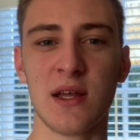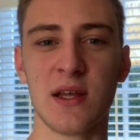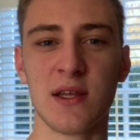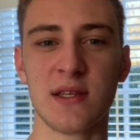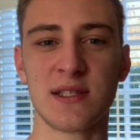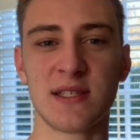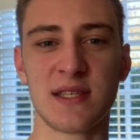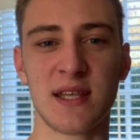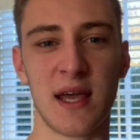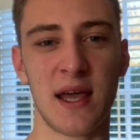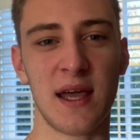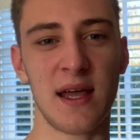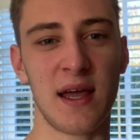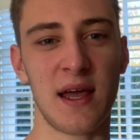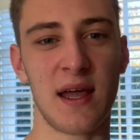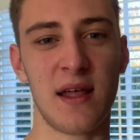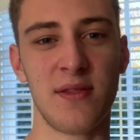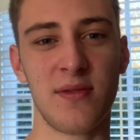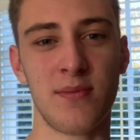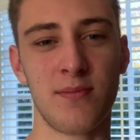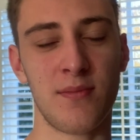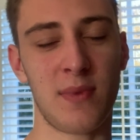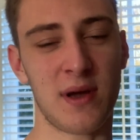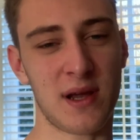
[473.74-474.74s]
sit
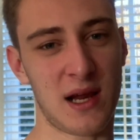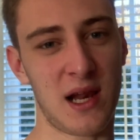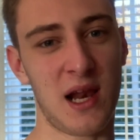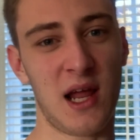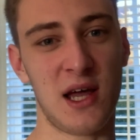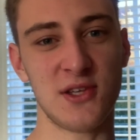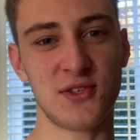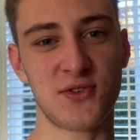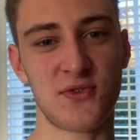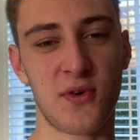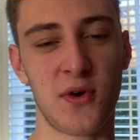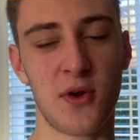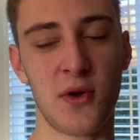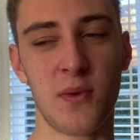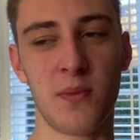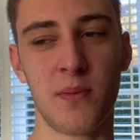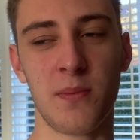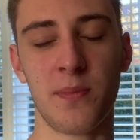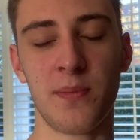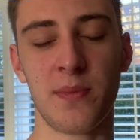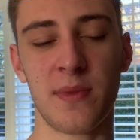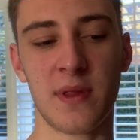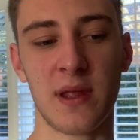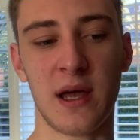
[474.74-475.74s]
in my
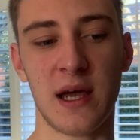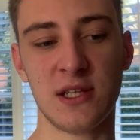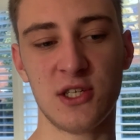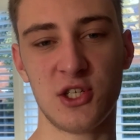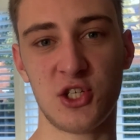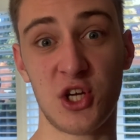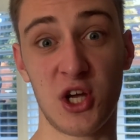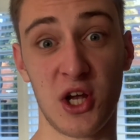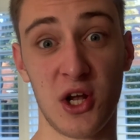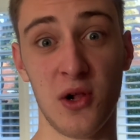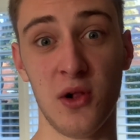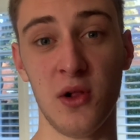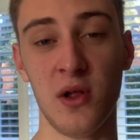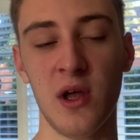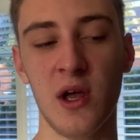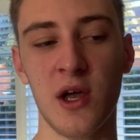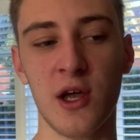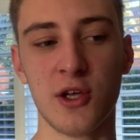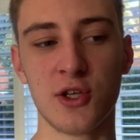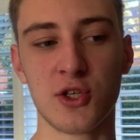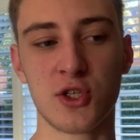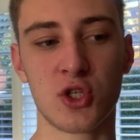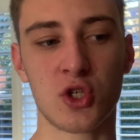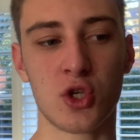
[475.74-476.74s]
classroom and chill.
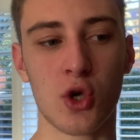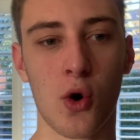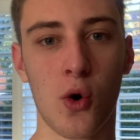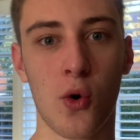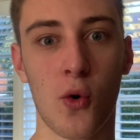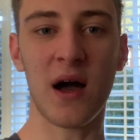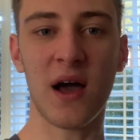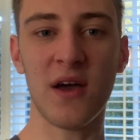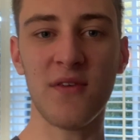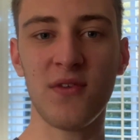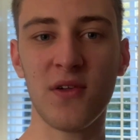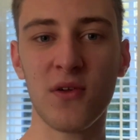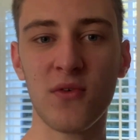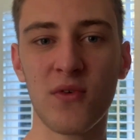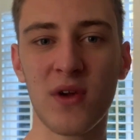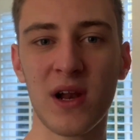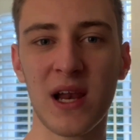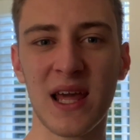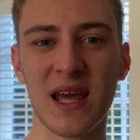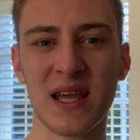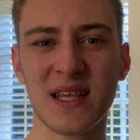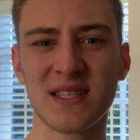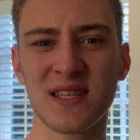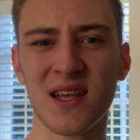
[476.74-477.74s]
So I feel
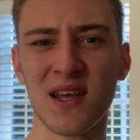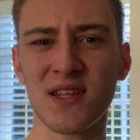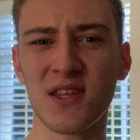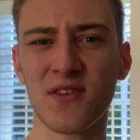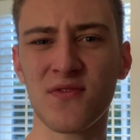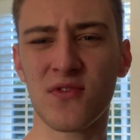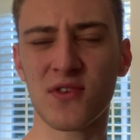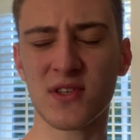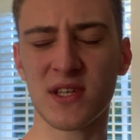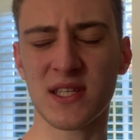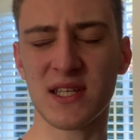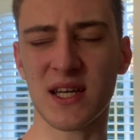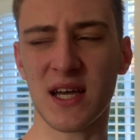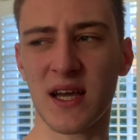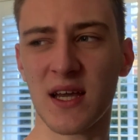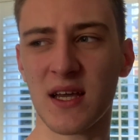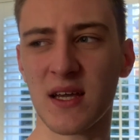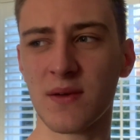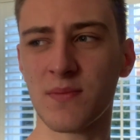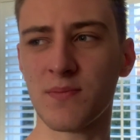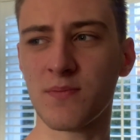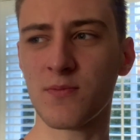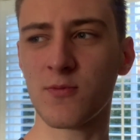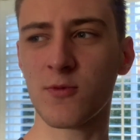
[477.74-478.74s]
really excited for
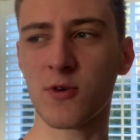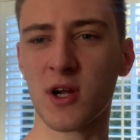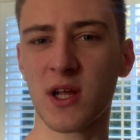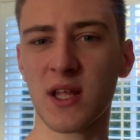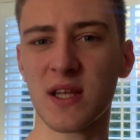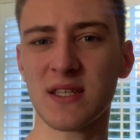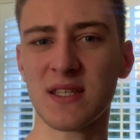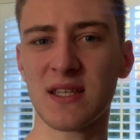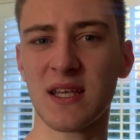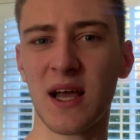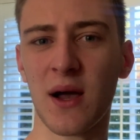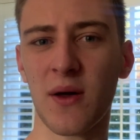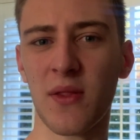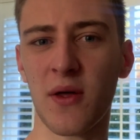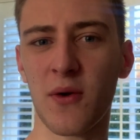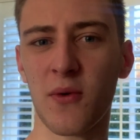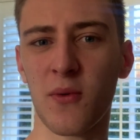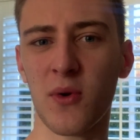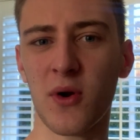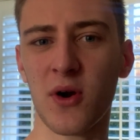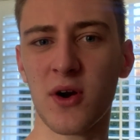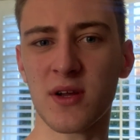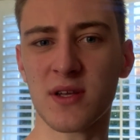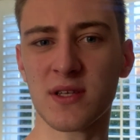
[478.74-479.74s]
today. We're gonna see how that
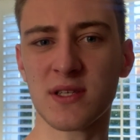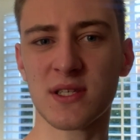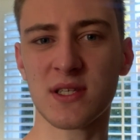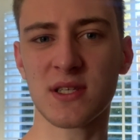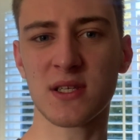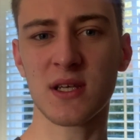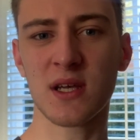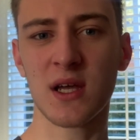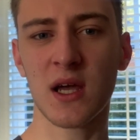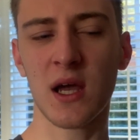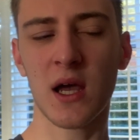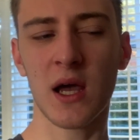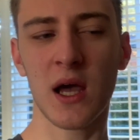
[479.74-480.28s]
works.